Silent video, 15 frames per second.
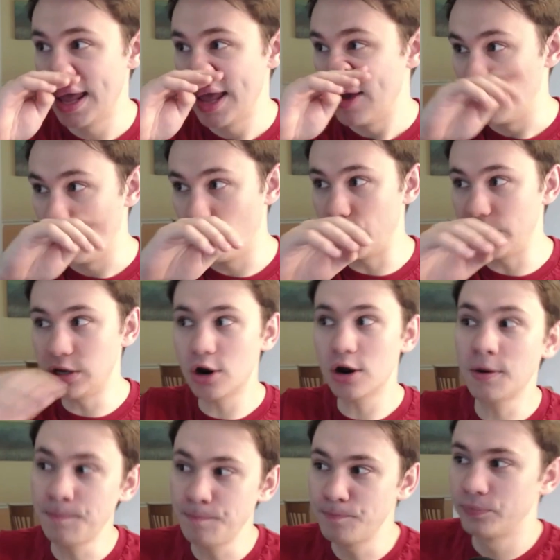When
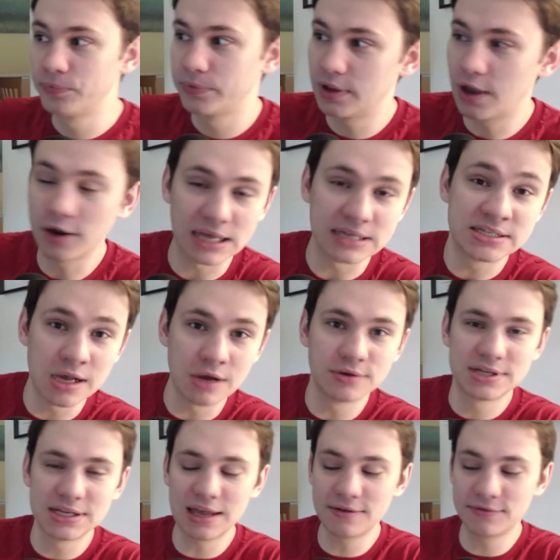you're Okay, so
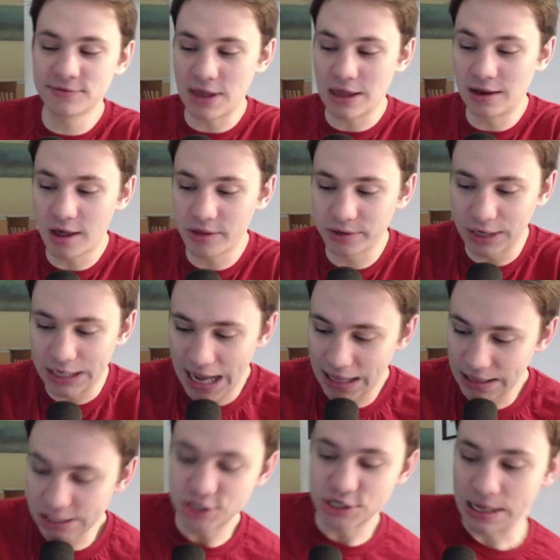to give another
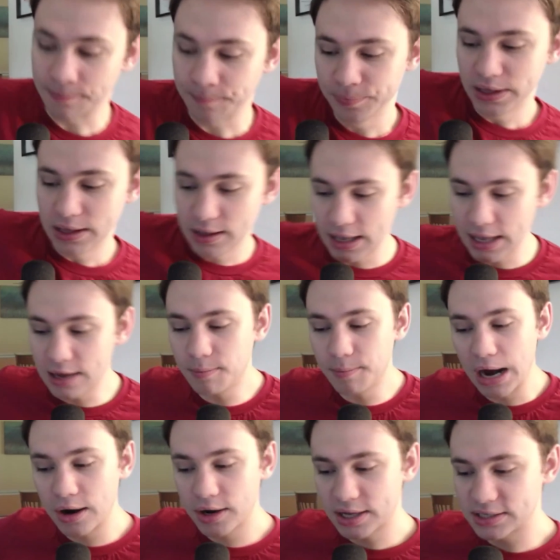analogy, in
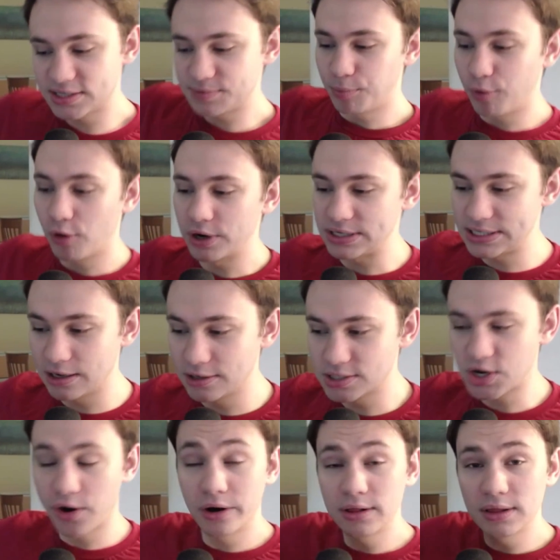American sports, there's
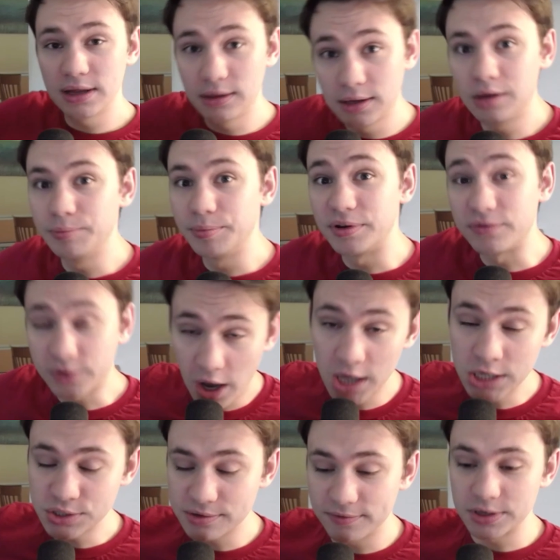currently a little bit of
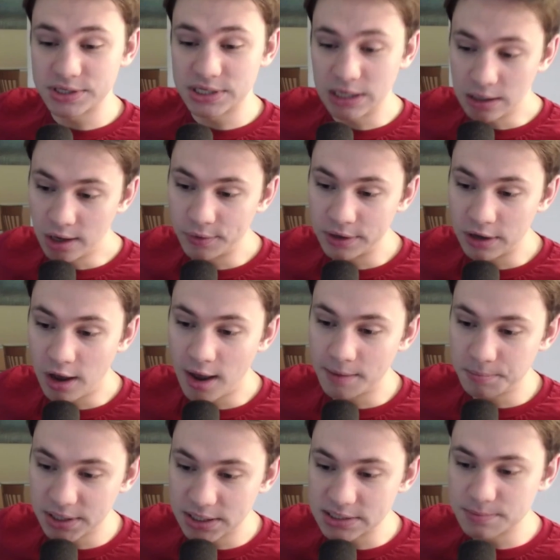controversy going on
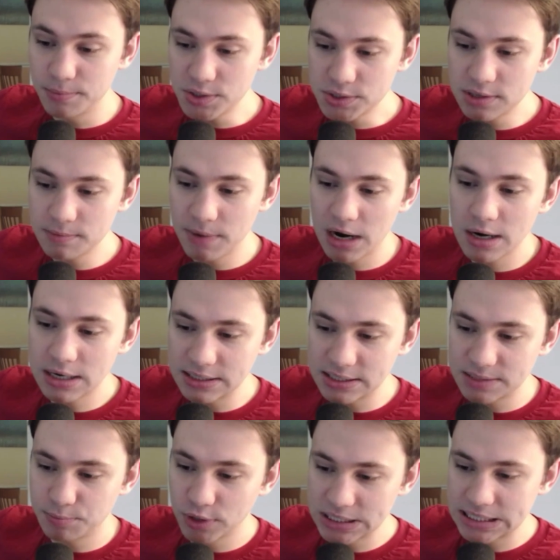because most American
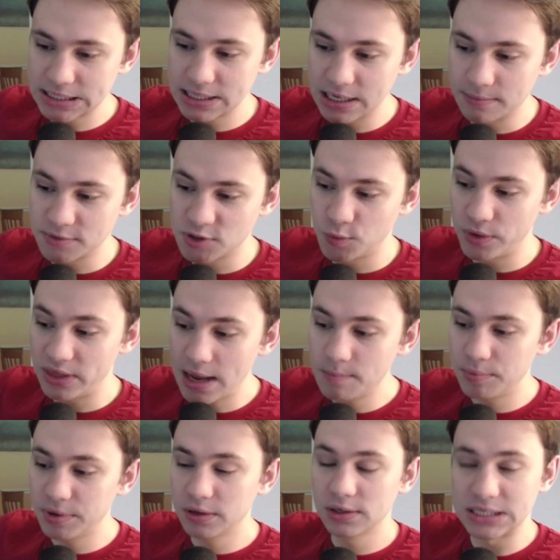sports teams, when they
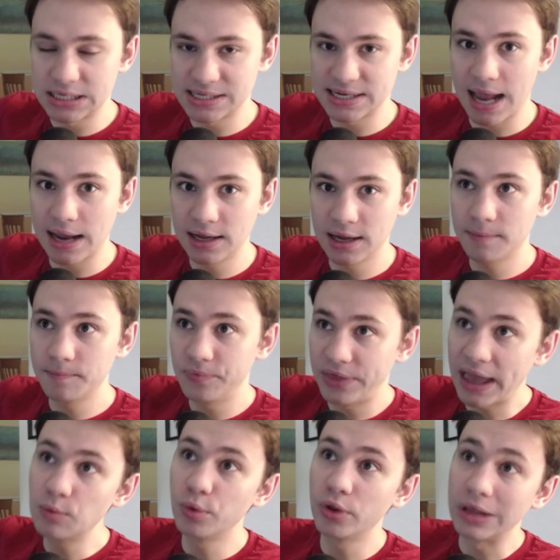build a stadium, they
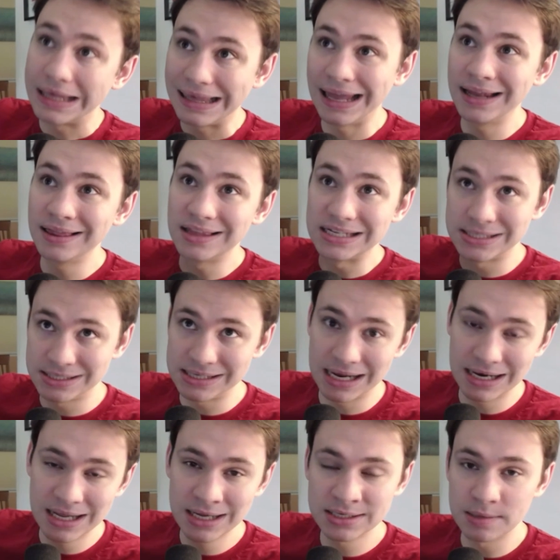will get the
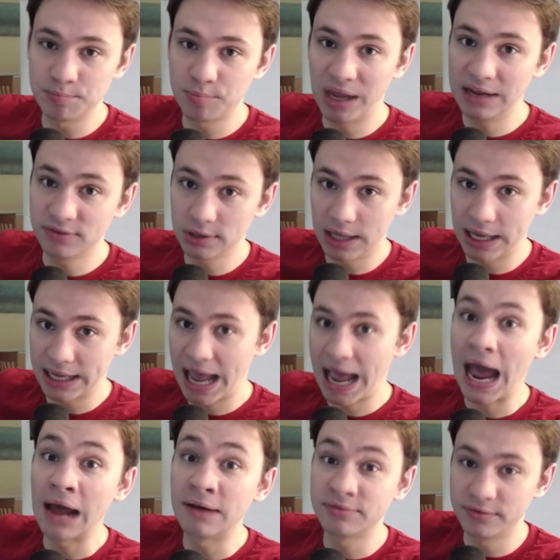city to pay for like
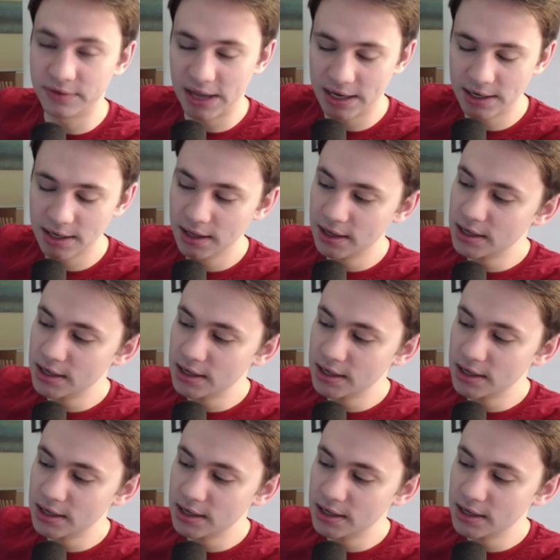half of it.